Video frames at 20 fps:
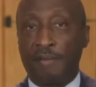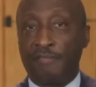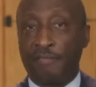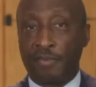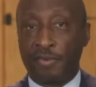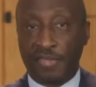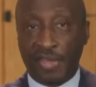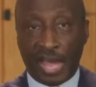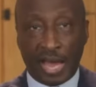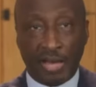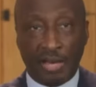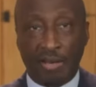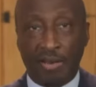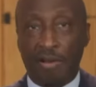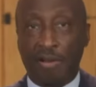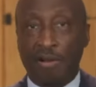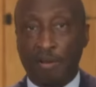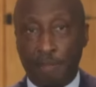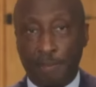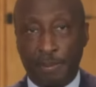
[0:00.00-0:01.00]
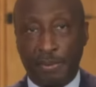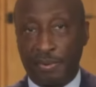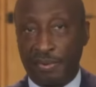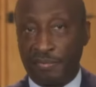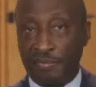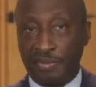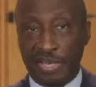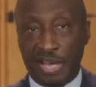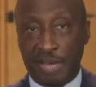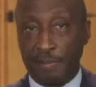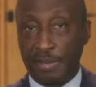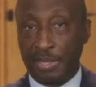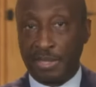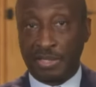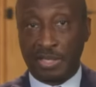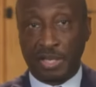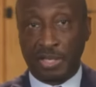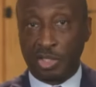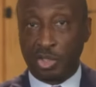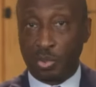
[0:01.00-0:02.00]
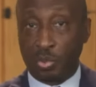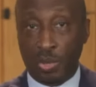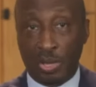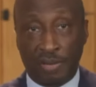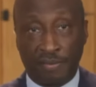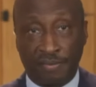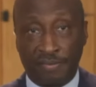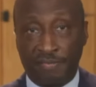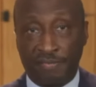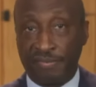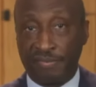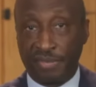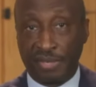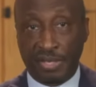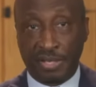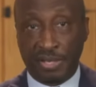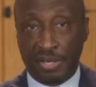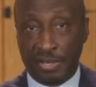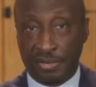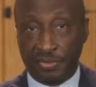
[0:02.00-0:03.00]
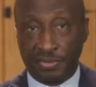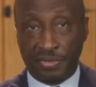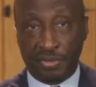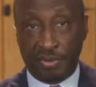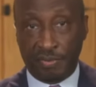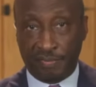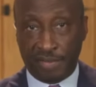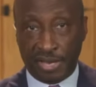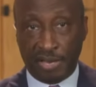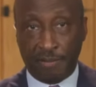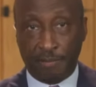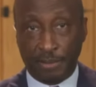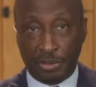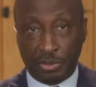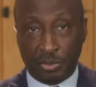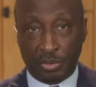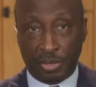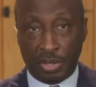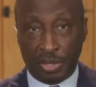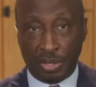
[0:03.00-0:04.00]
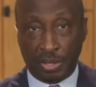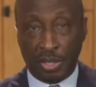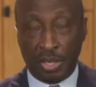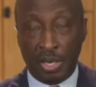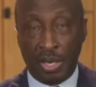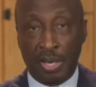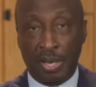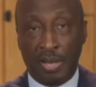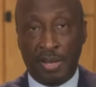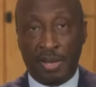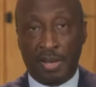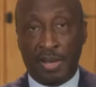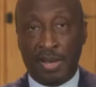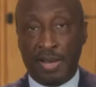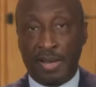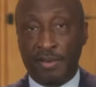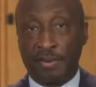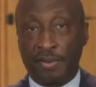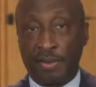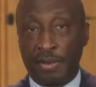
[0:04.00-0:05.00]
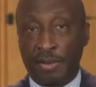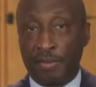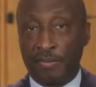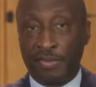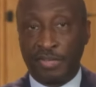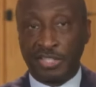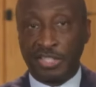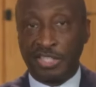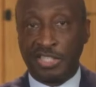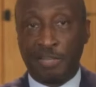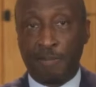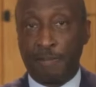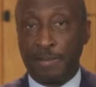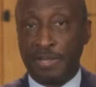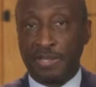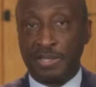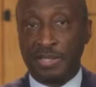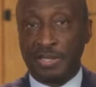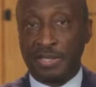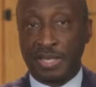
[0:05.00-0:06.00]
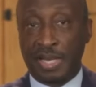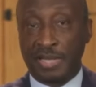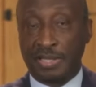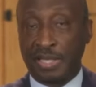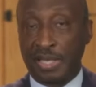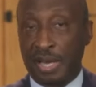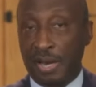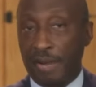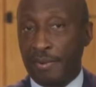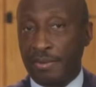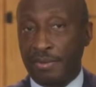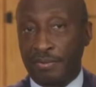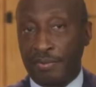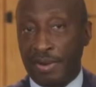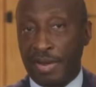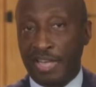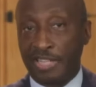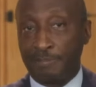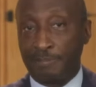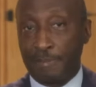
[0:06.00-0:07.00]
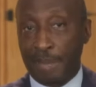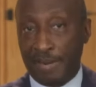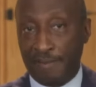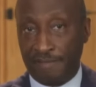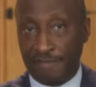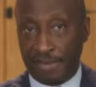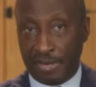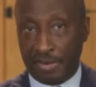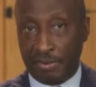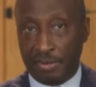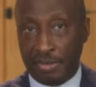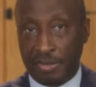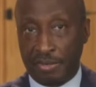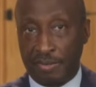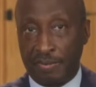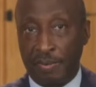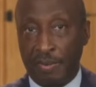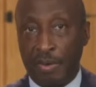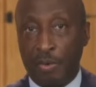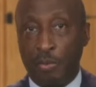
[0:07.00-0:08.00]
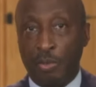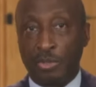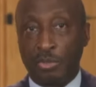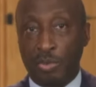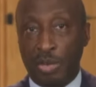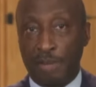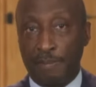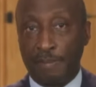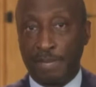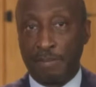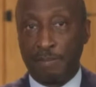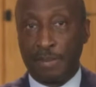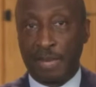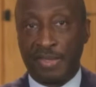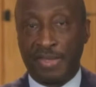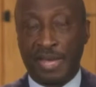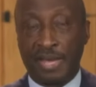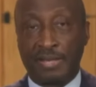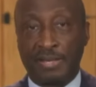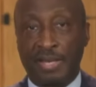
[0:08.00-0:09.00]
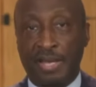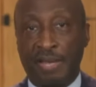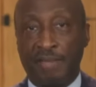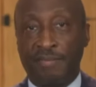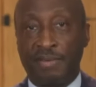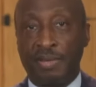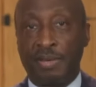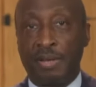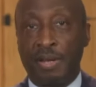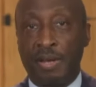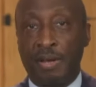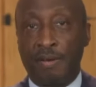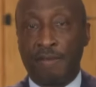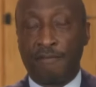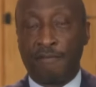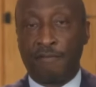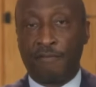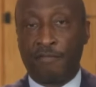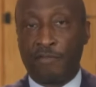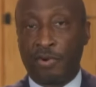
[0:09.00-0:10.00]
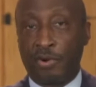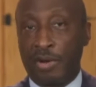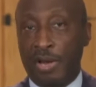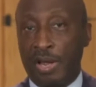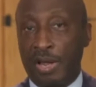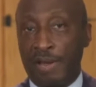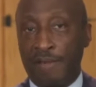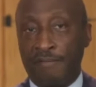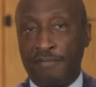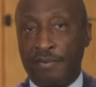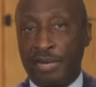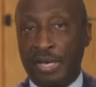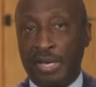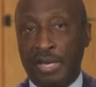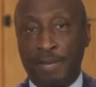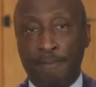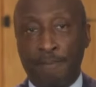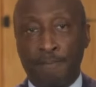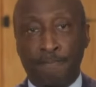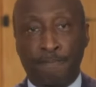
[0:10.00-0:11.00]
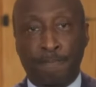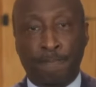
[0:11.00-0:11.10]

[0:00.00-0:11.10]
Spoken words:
for that long a period of time, and it takes 12 to 15 years to develop a drug. And this is a business that's characterized by failure. What do I mean by that, David? For every